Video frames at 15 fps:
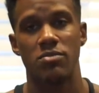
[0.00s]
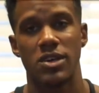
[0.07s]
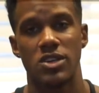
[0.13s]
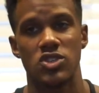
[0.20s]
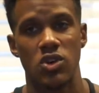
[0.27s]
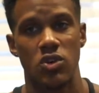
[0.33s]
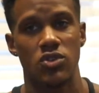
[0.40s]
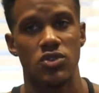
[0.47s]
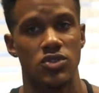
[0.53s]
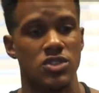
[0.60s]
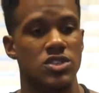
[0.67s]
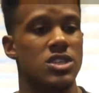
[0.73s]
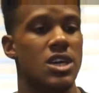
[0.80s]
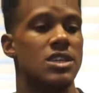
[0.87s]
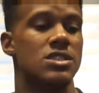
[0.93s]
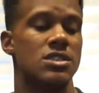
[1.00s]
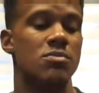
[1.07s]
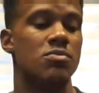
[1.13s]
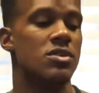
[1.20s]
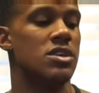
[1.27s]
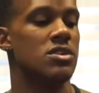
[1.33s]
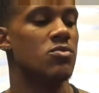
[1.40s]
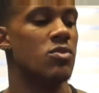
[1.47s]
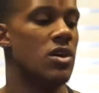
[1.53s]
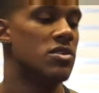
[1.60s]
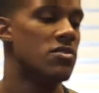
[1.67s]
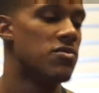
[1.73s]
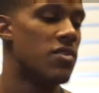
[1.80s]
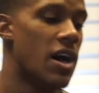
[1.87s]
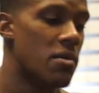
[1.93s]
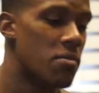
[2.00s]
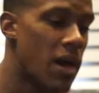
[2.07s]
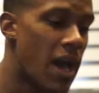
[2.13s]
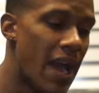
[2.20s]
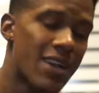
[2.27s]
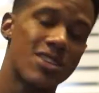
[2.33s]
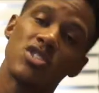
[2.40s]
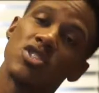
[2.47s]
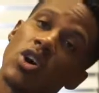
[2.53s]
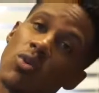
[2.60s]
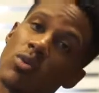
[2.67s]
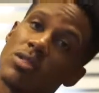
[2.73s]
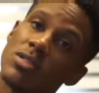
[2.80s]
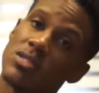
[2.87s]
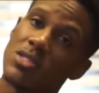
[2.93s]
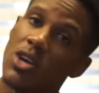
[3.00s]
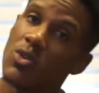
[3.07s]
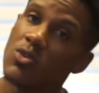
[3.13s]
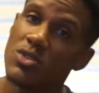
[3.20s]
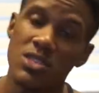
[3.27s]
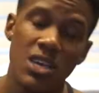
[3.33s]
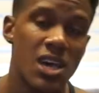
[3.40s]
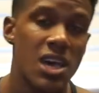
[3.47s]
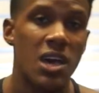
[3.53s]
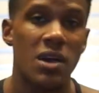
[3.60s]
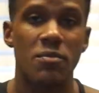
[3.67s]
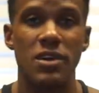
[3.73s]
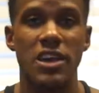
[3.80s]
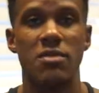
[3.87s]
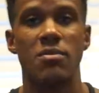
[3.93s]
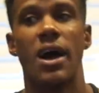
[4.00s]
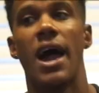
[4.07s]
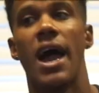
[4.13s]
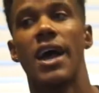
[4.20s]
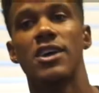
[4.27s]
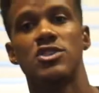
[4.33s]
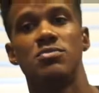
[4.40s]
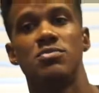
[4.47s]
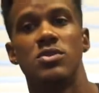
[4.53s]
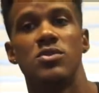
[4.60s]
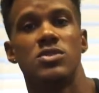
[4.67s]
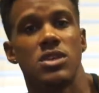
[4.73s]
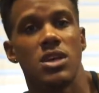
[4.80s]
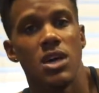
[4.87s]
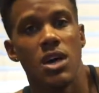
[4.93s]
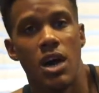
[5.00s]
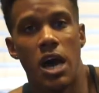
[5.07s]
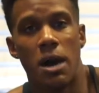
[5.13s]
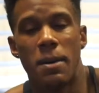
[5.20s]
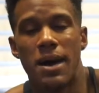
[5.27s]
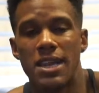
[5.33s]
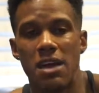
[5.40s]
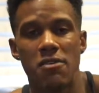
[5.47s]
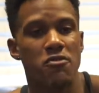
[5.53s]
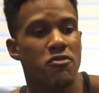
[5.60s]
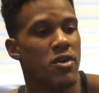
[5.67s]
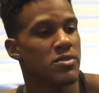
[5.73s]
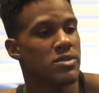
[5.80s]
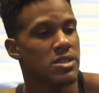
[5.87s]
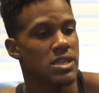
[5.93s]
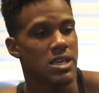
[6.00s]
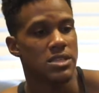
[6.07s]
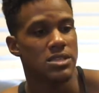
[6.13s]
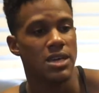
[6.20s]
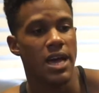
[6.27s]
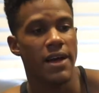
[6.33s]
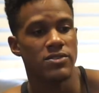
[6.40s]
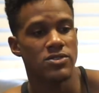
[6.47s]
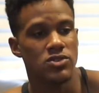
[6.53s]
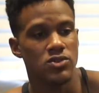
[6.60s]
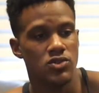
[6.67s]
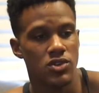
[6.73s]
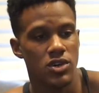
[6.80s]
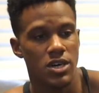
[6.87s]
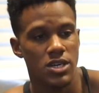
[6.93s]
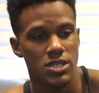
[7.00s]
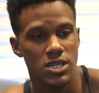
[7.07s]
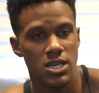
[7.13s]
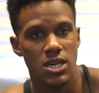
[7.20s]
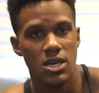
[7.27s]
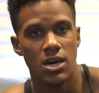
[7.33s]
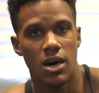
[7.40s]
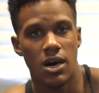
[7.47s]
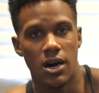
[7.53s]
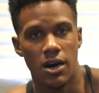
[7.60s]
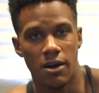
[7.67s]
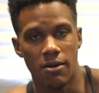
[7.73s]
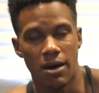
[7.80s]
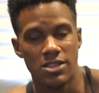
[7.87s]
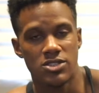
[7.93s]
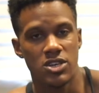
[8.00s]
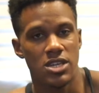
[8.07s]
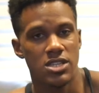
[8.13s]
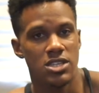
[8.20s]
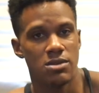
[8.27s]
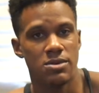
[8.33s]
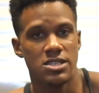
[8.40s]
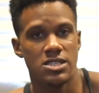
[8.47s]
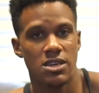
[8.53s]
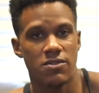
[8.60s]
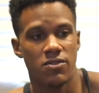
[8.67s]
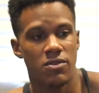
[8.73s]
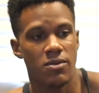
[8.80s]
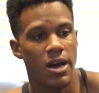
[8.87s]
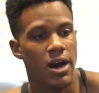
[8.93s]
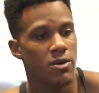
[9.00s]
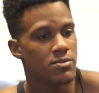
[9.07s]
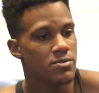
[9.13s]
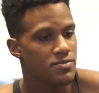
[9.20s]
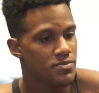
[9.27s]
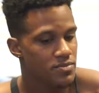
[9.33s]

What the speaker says: shoulders and chest and a pretty well-defined back. So with those being my attributes, I never felt the need to have to do drugs. I took a little bit different route.